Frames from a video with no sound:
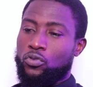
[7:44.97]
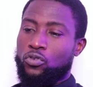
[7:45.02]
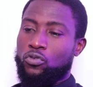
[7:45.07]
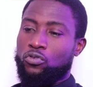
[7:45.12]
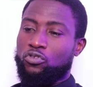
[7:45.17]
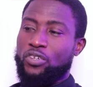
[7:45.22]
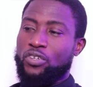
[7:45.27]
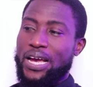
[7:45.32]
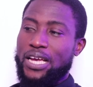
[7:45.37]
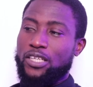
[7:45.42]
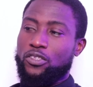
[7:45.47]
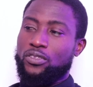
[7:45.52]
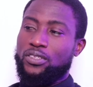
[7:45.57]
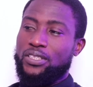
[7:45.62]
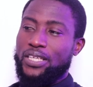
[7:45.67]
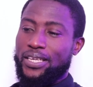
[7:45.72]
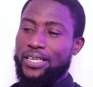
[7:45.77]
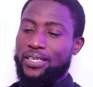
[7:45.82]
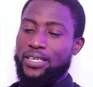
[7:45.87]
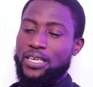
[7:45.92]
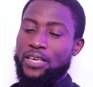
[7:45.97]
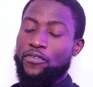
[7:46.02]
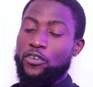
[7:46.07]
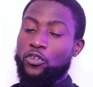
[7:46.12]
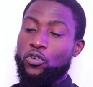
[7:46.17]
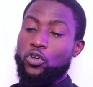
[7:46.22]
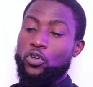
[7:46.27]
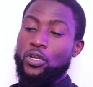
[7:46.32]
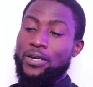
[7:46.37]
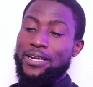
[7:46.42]
You try to take,
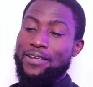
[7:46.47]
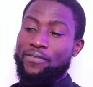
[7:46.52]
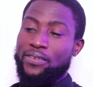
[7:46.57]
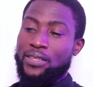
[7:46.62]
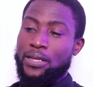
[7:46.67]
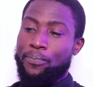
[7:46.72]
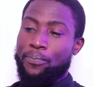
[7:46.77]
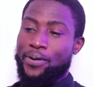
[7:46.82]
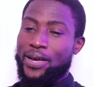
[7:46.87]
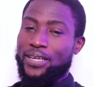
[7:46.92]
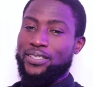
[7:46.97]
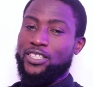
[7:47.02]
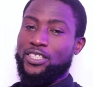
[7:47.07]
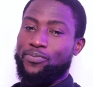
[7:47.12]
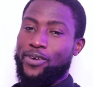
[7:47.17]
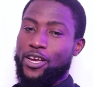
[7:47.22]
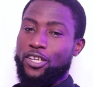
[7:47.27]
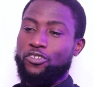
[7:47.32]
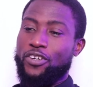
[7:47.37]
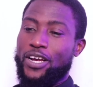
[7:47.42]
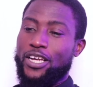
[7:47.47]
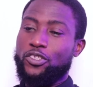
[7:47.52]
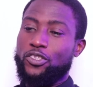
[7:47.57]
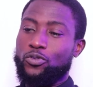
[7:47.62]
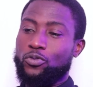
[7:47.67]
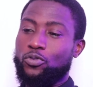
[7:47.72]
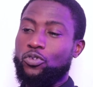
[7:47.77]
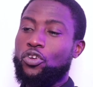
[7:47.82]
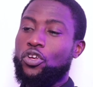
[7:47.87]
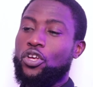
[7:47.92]
even though you live in the projects, but you try
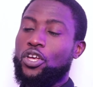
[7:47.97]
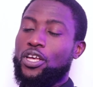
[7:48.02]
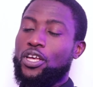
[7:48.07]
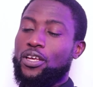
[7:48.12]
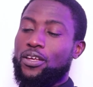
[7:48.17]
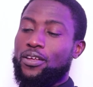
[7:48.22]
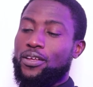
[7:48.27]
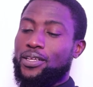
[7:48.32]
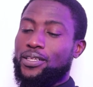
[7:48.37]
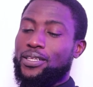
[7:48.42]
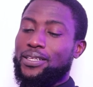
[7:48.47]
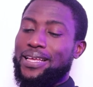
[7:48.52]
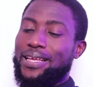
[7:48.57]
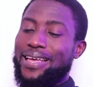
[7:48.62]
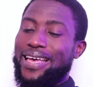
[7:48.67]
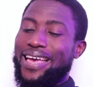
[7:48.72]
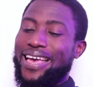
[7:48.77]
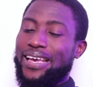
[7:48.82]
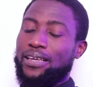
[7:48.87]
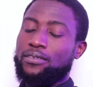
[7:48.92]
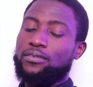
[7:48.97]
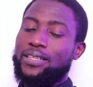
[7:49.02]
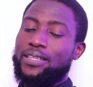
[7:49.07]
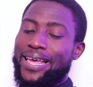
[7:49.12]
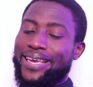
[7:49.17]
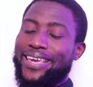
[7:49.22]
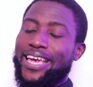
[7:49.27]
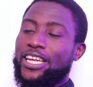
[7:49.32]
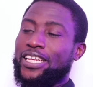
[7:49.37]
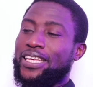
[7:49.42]
to
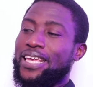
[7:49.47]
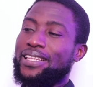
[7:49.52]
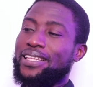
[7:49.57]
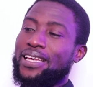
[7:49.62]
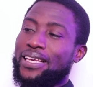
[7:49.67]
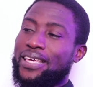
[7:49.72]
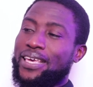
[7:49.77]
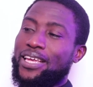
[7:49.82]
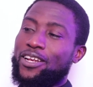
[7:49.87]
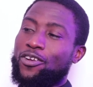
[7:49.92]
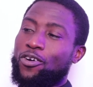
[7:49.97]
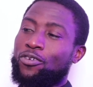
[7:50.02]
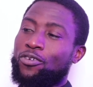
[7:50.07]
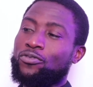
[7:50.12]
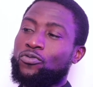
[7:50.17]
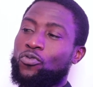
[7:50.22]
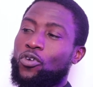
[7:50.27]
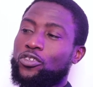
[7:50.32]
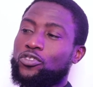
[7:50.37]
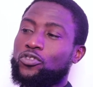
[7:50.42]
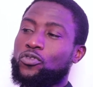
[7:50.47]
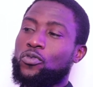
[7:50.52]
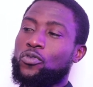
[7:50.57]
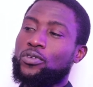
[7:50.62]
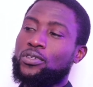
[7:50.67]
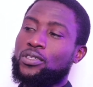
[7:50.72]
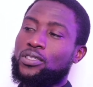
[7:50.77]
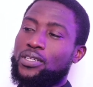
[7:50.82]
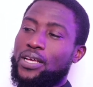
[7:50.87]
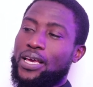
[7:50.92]
educate the kid on what's
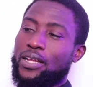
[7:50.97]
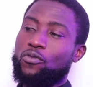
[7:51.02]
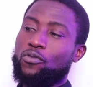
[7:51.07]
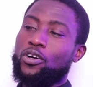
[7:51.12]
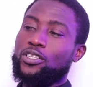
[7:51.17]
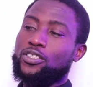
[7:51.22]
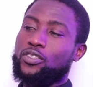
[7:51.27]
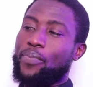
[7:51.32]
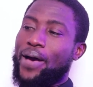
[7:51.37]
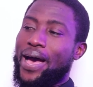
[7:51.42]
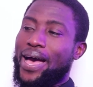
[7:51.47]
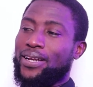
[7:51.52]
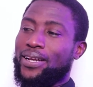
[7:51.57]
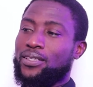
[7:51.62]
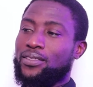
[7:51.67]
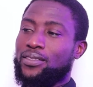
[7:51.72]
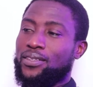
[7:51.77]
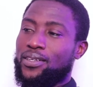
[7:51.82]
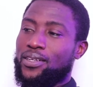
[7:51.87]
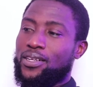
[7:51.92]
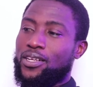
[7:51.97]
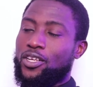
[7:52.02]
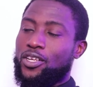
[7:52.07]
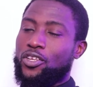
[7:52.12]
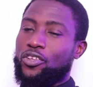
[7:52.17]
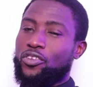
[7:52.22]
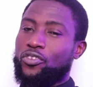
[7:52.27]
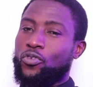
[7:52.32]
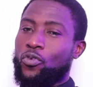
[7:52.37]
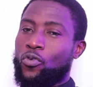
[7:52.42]
good and what's bad.
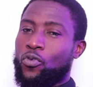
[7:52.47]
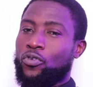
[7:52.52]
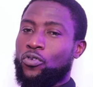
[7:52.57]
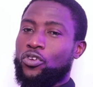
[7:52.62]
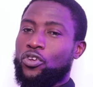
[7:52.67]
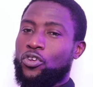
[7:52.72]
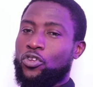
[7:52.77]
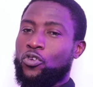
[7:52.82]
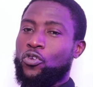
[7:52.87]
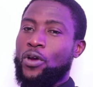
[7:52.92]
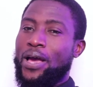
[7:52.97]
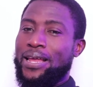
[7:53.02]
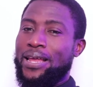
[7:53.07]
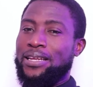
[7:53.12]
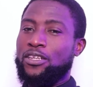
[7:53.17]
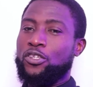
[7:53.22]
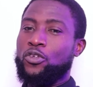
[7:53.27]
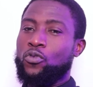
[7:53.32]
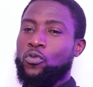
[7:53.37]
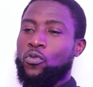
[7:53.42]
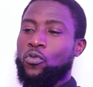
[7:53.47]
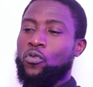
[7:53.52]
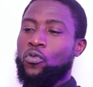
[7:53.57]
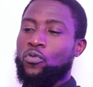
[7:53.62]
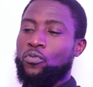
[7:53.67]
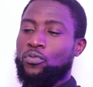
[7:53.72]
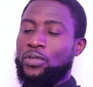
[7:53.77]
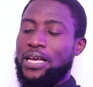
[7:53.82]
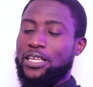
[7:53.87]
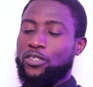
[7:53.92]
So
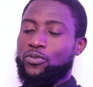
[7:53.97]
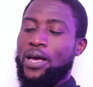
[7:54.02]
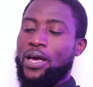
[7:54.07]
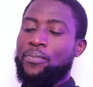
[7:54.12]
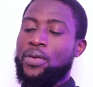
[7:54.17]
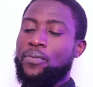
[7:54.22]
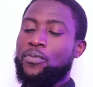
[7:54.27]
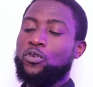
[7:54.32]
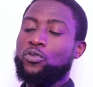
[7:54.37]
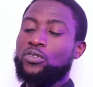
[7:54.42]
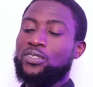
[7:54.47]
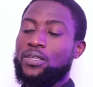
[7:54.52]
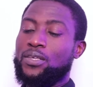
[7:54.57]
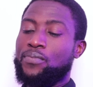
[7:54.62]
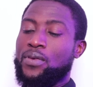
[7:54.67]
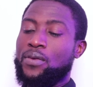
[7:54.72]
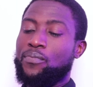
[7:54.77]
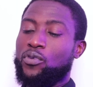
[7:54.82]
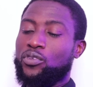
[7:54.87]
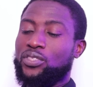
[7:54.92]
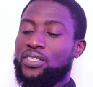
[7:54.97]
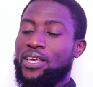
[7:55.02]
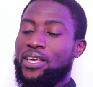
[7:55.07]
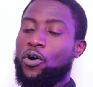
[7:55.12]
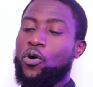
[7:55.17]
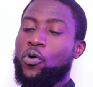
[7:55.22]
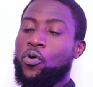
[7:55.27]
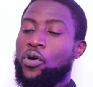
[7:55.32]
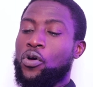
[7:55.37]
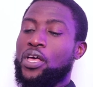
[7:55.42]
that's why maybe you see people say,
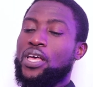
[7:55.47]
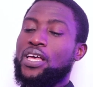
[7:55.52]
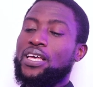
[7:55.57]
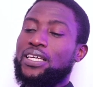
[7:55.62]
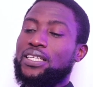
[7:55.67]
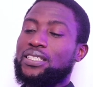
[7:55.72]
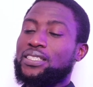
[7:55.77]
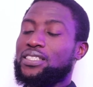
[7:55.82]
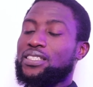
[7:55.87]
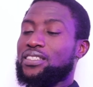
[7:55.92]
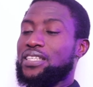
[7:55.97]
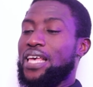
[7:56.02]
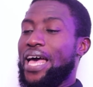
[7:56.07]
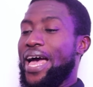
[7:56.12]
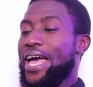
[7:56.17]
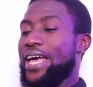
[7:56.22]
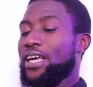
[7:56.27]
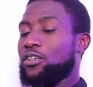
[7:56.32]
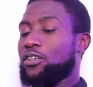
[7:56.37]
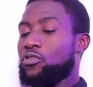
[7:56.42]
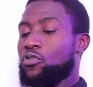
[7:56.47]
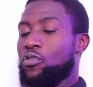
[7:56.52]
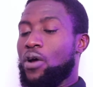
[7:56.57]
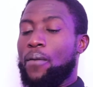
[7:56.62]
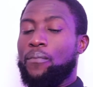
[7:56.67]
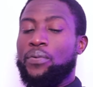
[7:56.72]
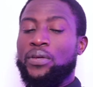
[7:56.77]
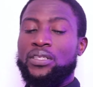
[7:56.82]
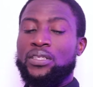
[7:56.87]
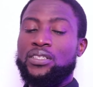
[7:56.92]
oh, this guy grew
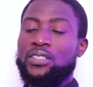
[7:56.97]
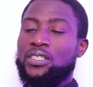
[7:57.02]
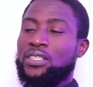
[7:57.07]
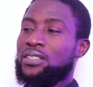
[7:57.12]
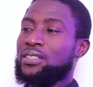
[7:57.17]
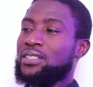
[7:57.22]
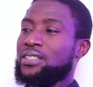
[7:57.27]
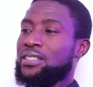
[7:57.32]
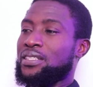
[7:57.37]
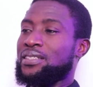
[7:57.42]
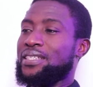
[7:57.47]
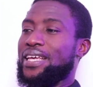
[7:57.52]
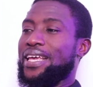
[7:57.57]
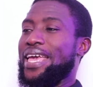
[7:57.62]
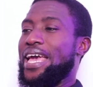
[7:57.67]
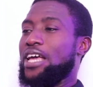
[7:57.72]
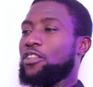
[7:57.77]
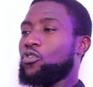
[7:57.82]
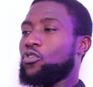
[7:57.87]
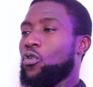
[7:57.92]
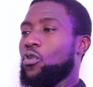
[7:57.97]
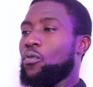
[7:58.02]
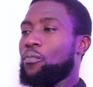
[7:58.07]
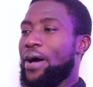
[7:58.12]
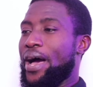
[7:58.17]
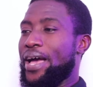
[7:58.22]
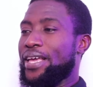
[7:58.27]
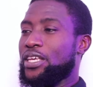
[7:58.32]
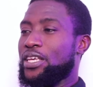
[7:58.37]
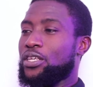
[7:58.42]
up in the ghetto,
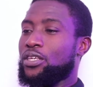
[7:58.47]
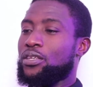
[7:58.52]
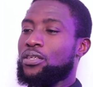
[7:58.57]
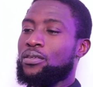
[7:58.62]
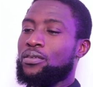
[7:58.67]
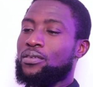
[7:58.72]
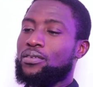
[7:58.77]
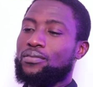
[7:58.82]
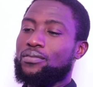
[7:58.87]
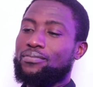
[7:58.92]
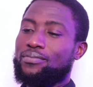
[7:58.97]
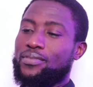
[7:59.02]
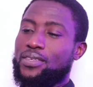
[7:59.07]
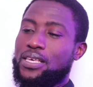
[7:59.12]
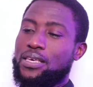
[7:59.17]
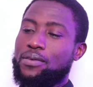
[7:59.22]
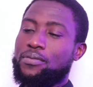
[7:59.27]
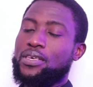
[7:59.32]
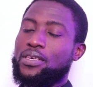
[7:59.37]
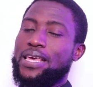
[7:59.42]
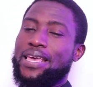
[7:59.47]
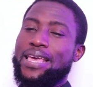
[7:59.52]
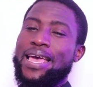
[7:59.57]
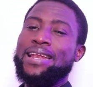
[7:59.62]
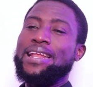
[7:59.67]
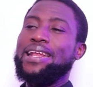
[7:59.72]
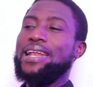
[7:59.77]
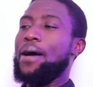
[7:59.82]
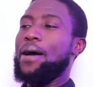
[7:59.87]
but he ended